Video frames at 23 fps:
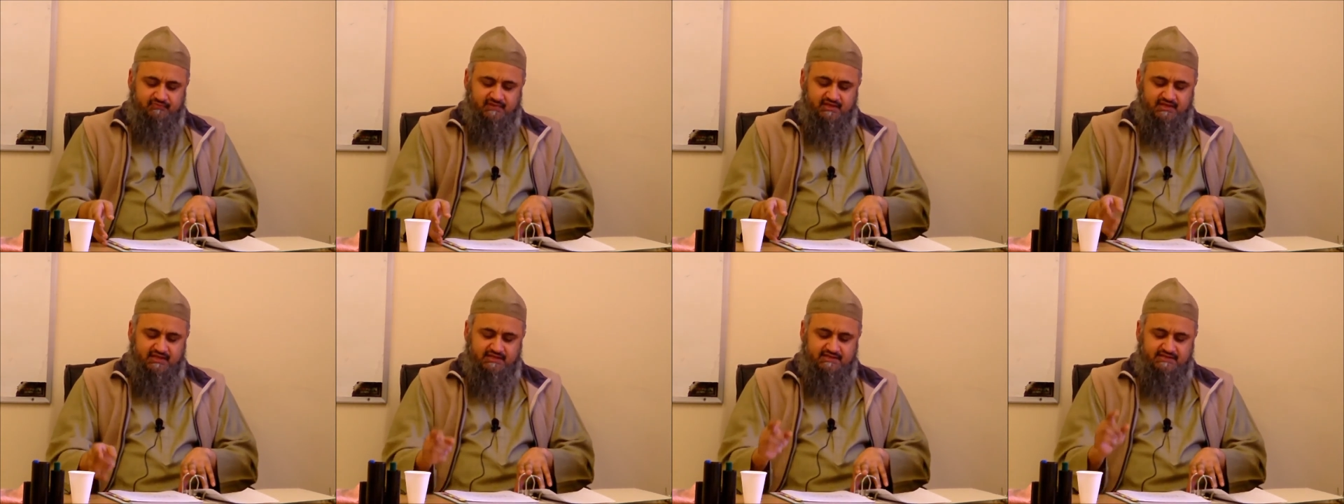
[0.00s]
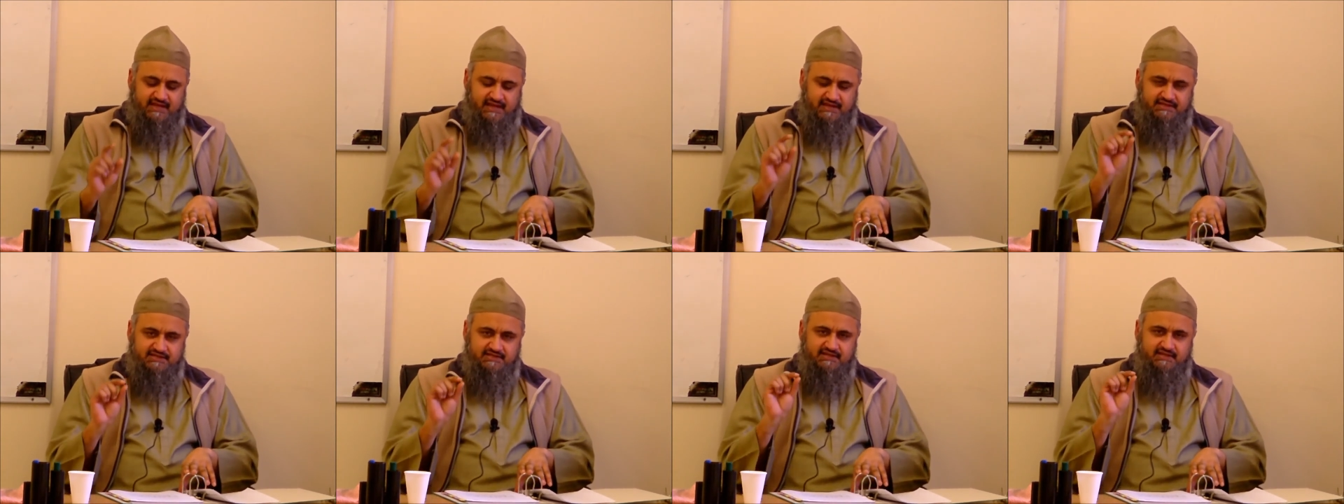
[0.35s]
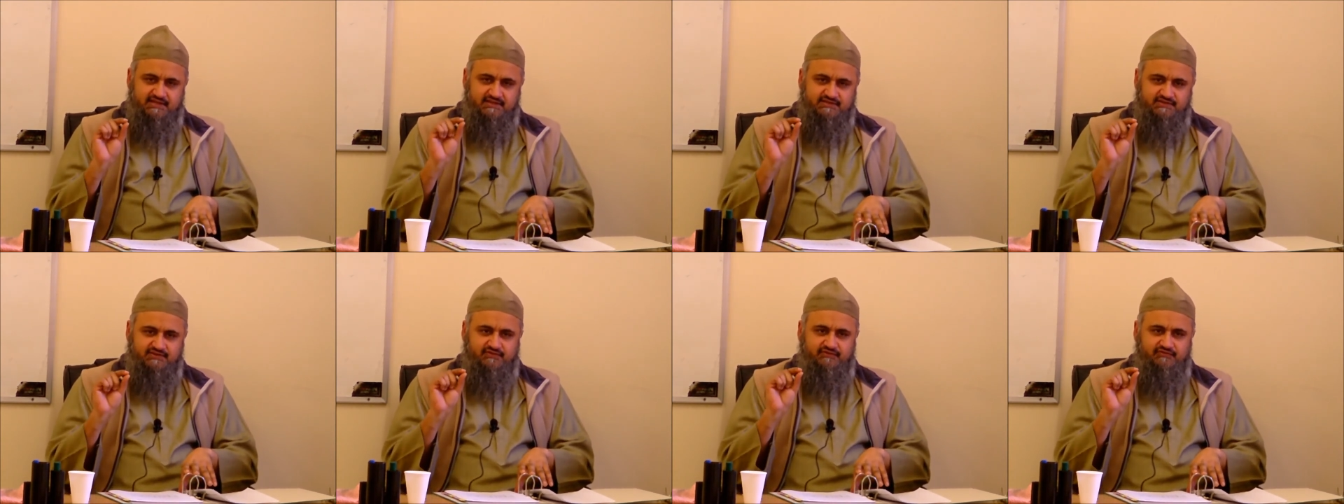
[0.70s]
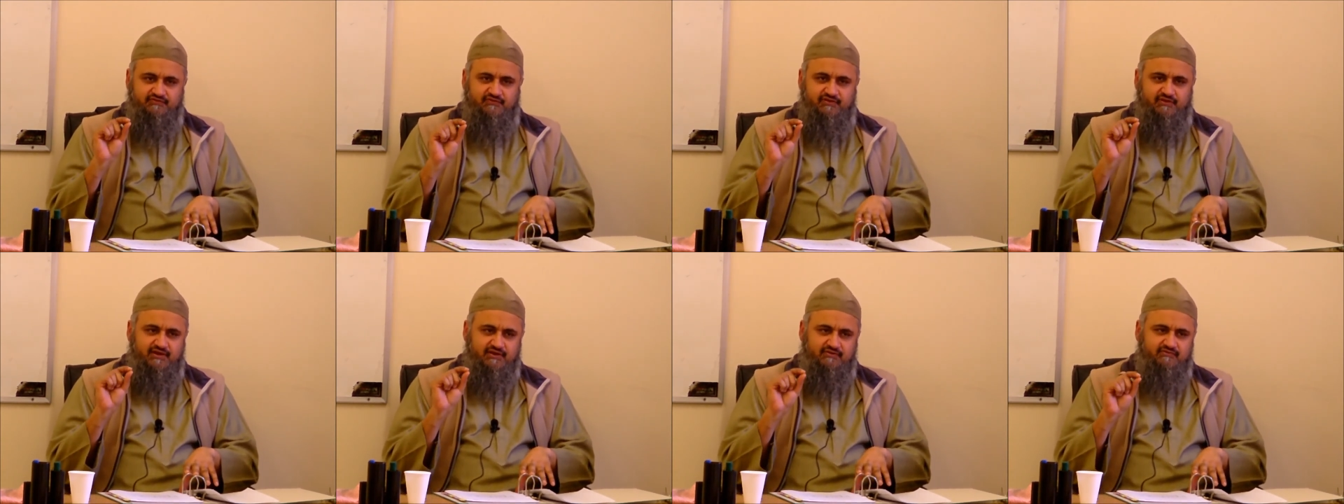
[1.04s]
is actually it's got a
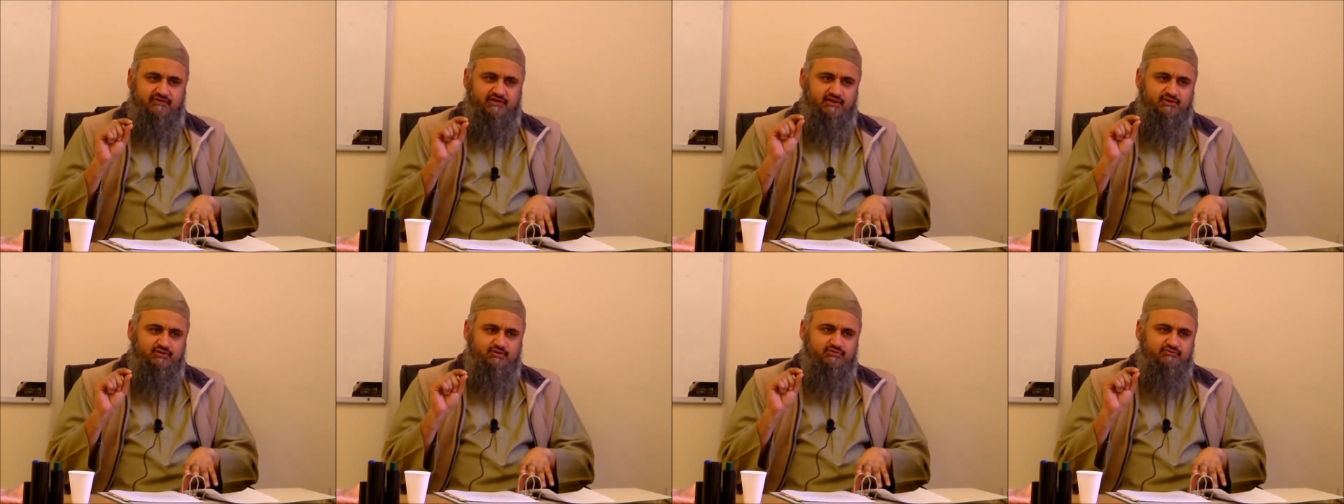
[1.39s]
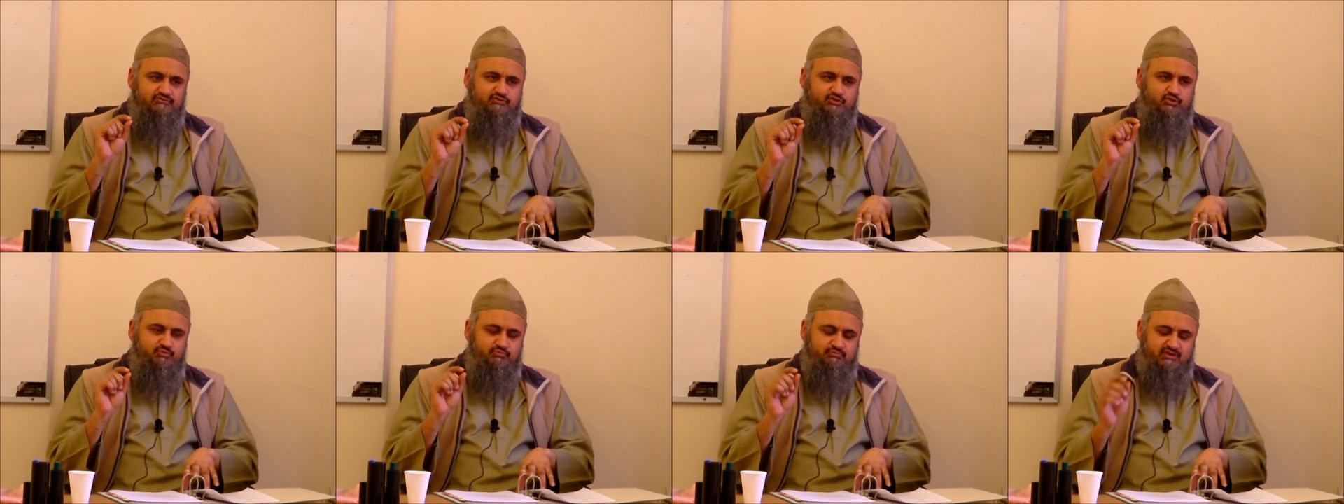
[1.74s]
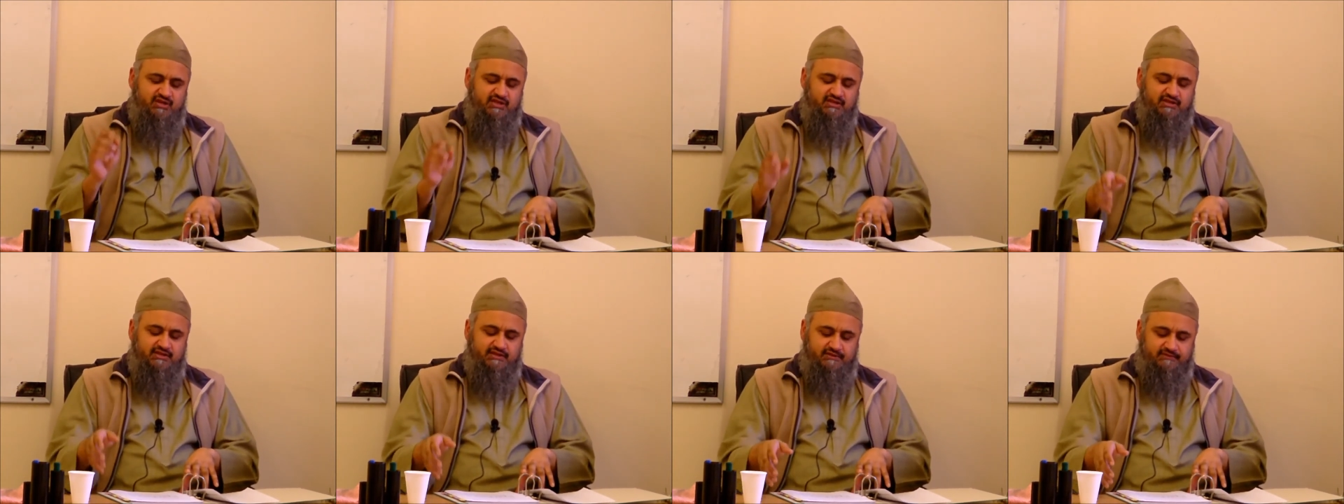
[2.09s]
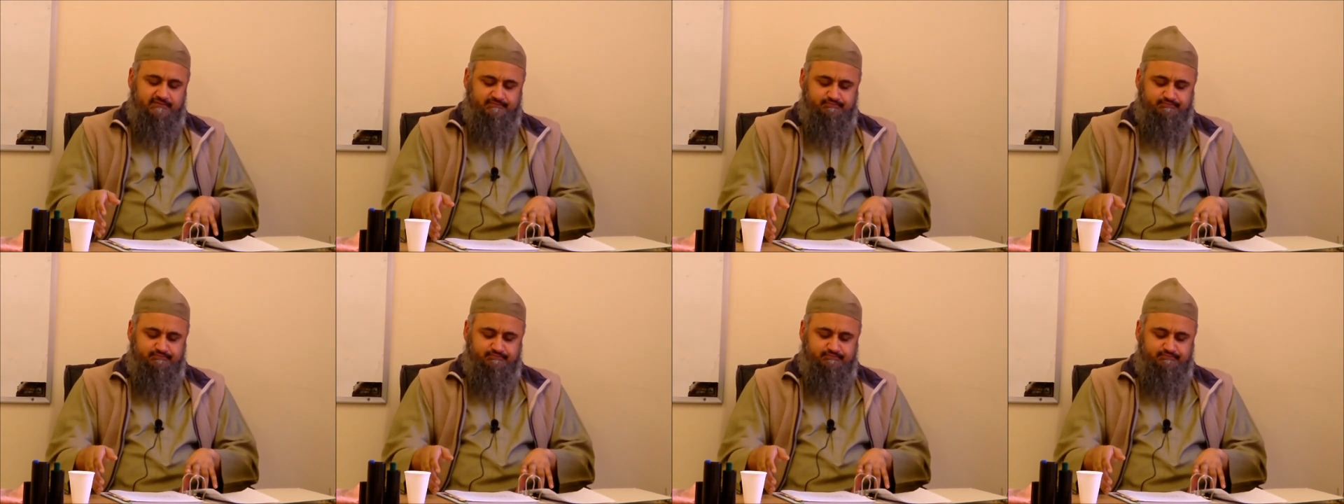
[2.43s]
very, very good root meaning.